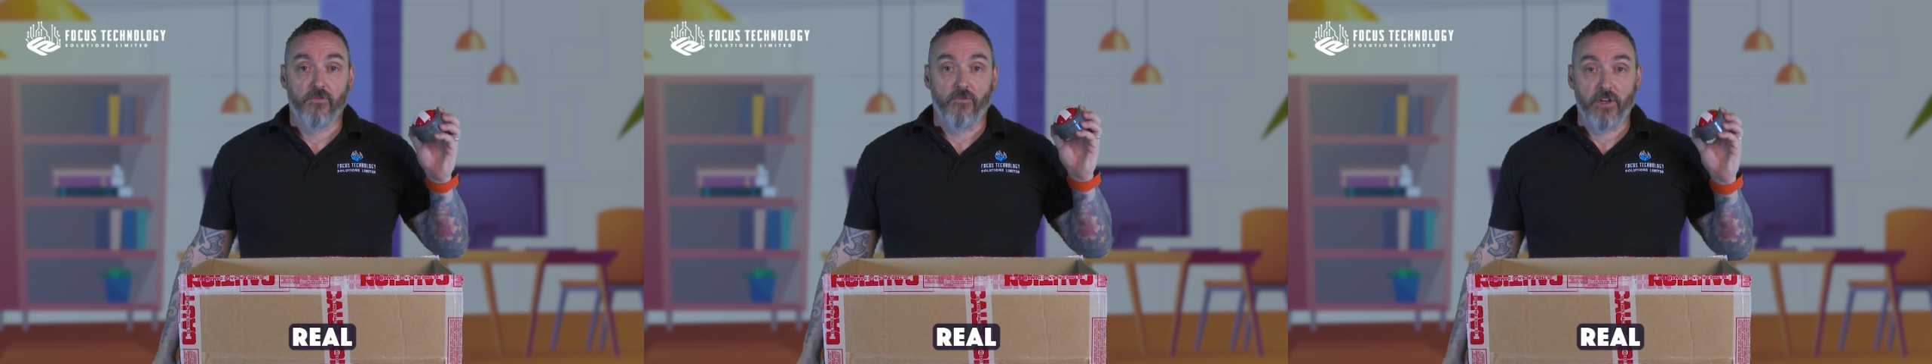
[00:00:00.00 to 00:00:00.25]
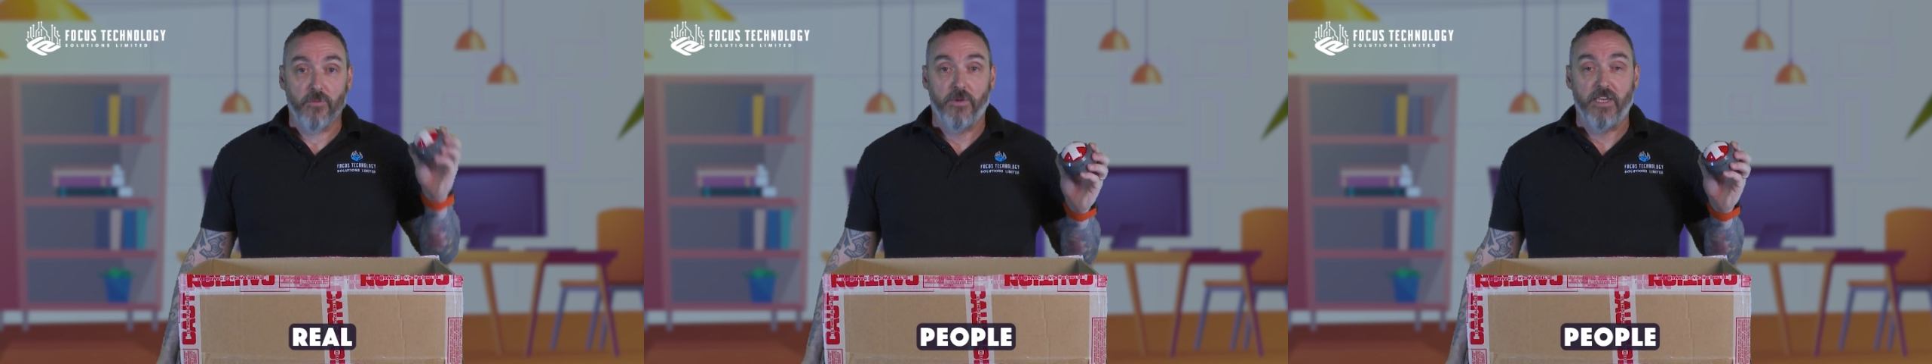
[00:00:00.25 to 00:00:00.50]

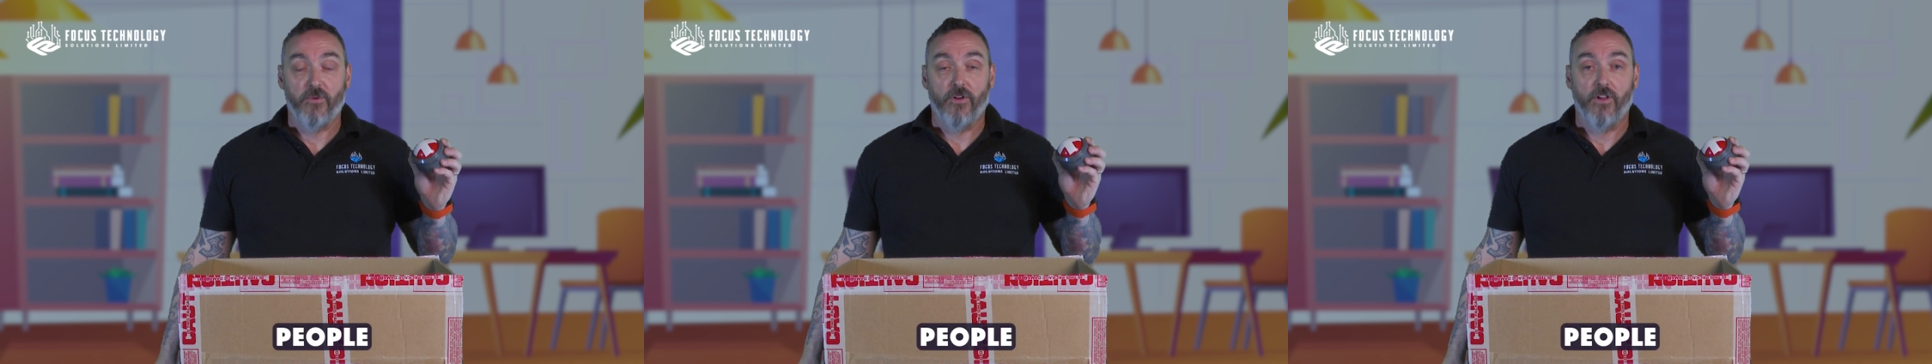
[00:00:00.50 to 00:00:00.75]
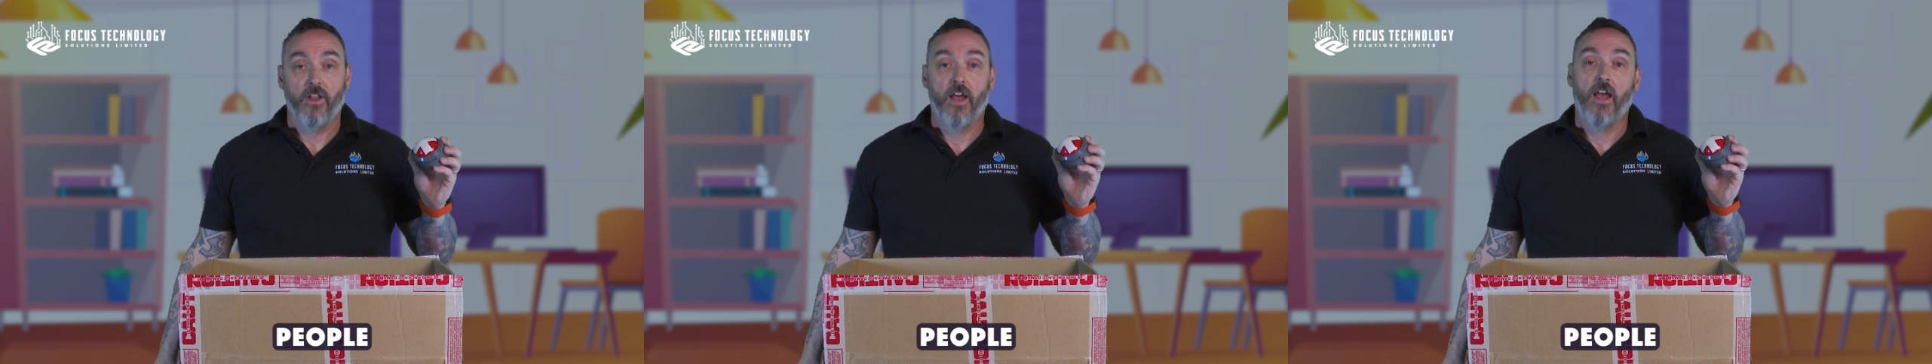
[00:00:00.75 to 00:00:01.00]
real
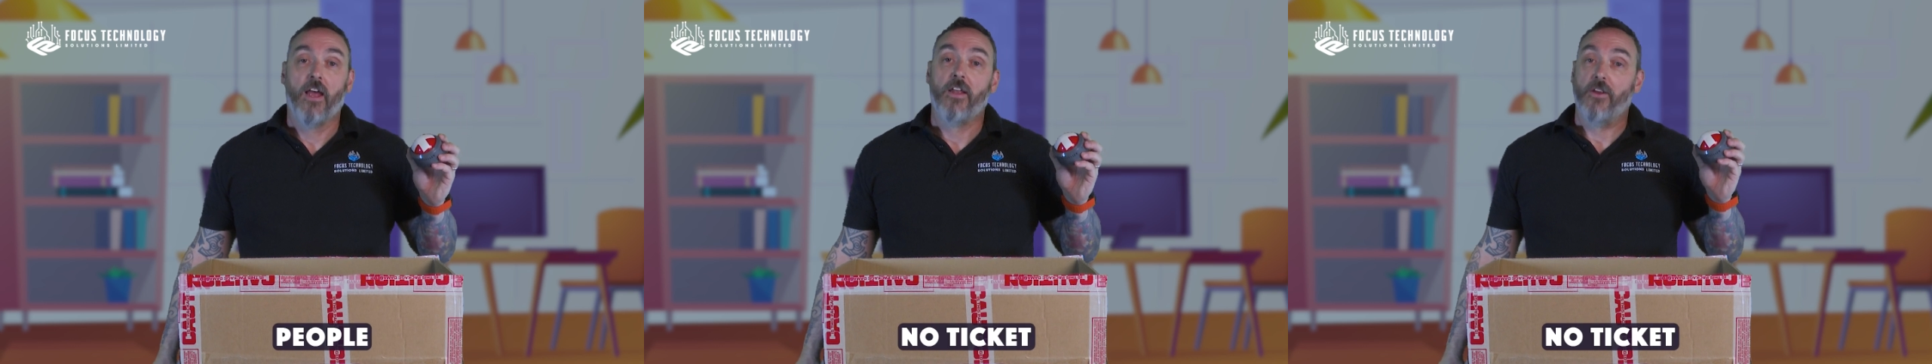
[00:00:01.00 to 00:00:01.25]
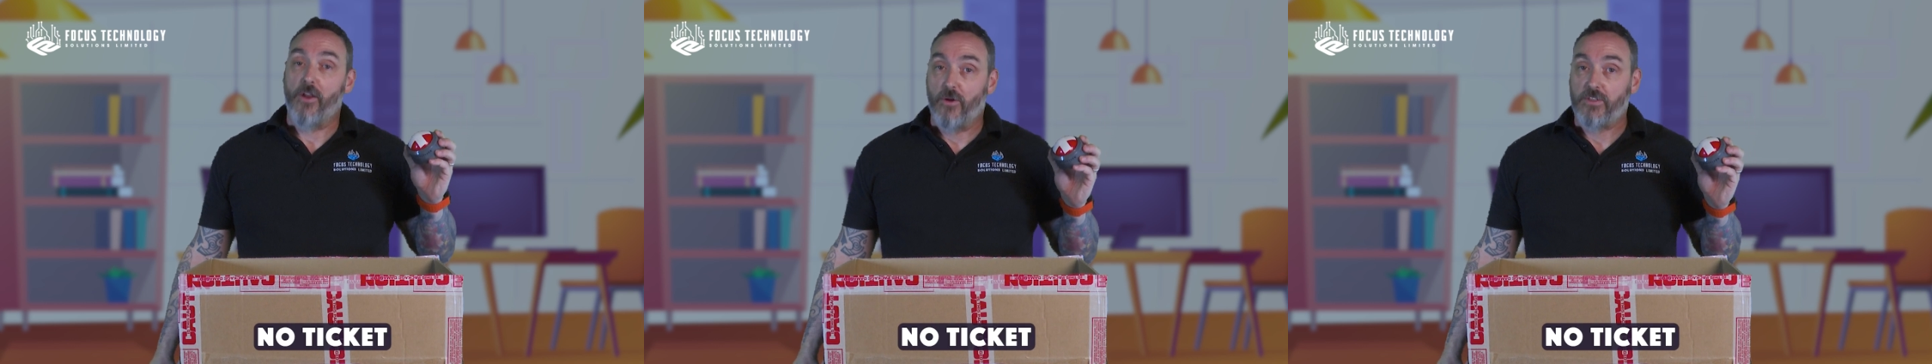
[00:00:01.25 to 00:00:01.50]
people,
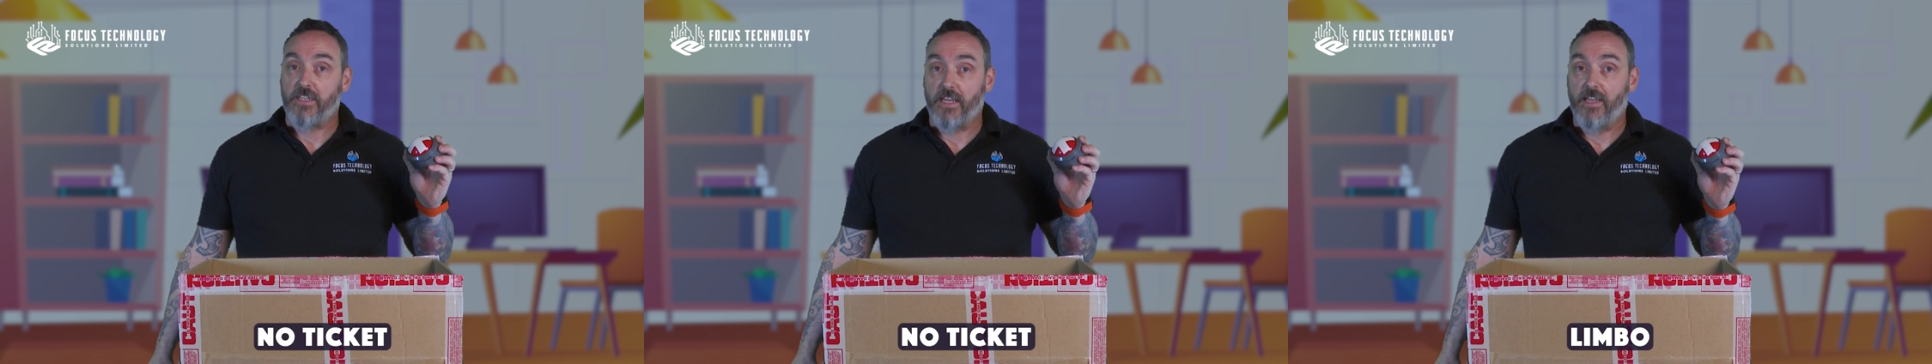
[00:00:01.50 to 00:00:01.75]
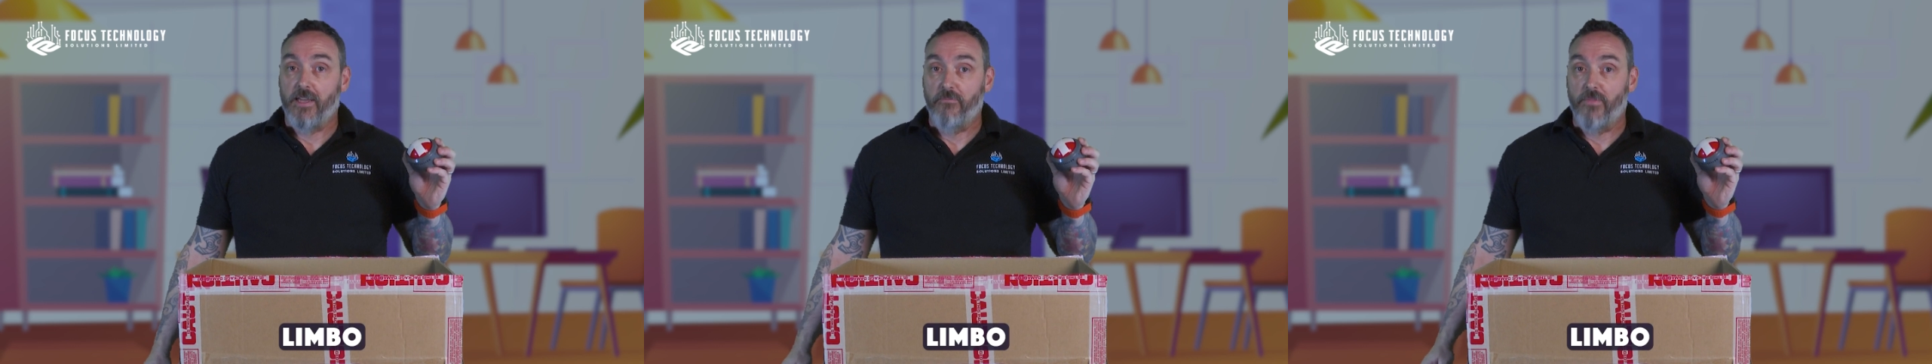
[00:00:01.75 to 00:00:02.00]
no
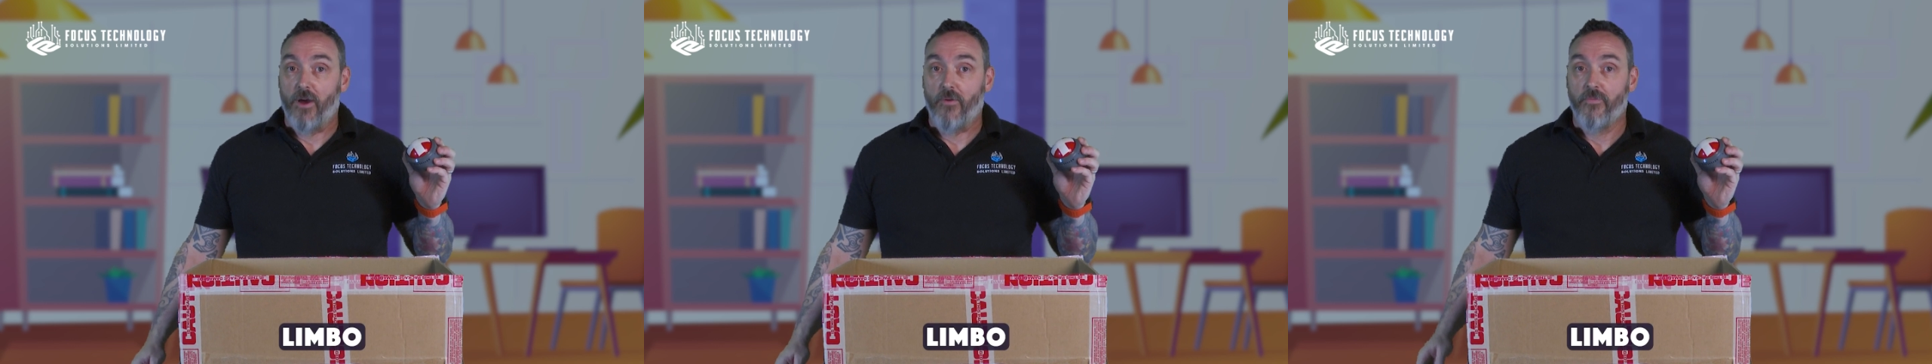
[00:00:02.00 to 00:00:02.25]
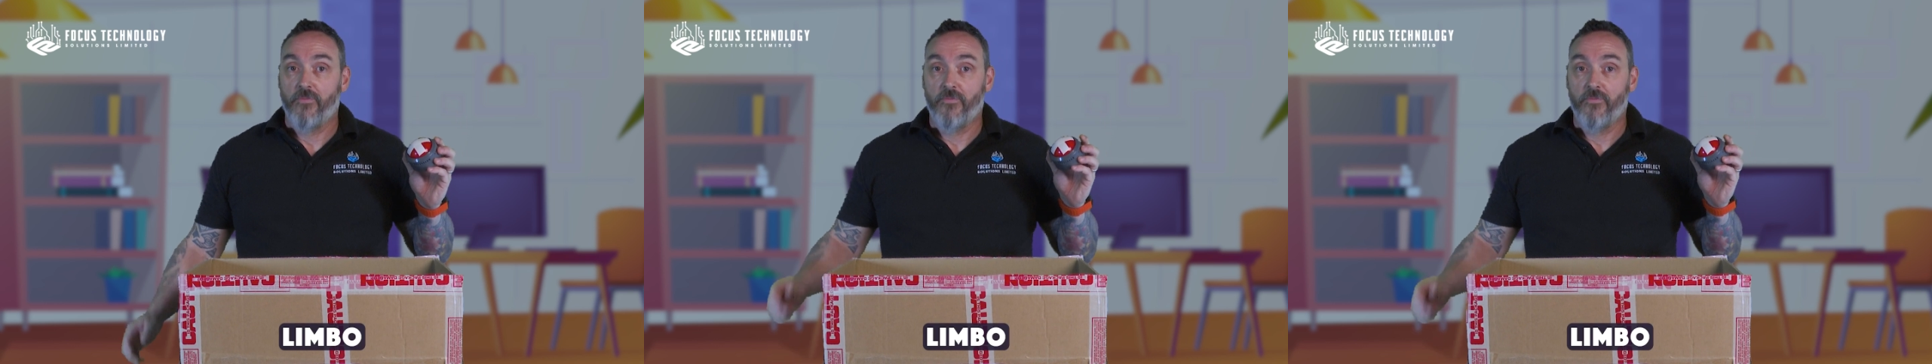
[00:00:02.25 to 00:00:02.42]
ticket limbo.